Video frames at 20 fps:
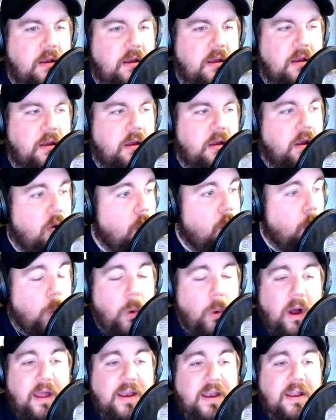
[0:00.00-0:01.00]
What
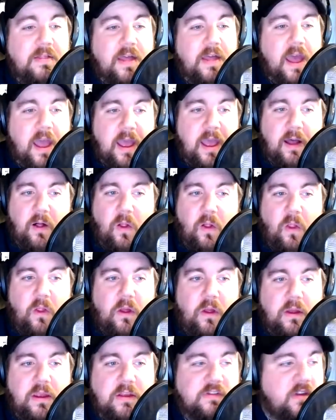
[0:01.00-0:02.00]
in the hell
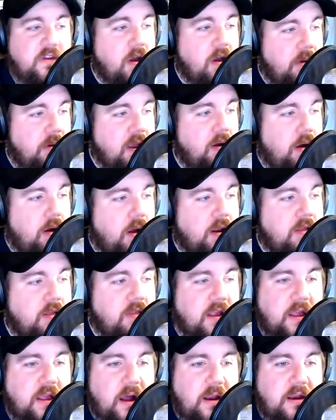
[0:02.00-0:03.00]
is going on in the
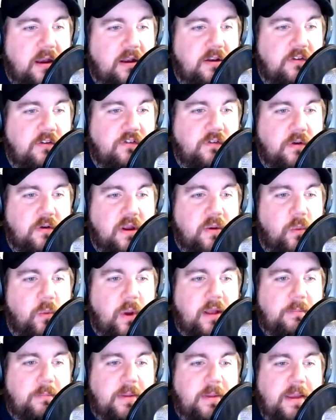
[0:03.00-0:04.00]
gun industry when
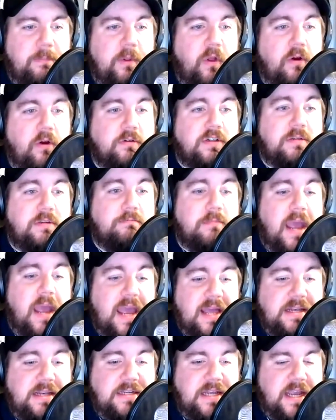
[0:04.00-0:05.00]
people are
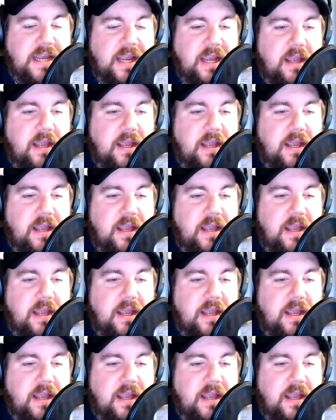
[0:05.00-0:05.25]
demanding,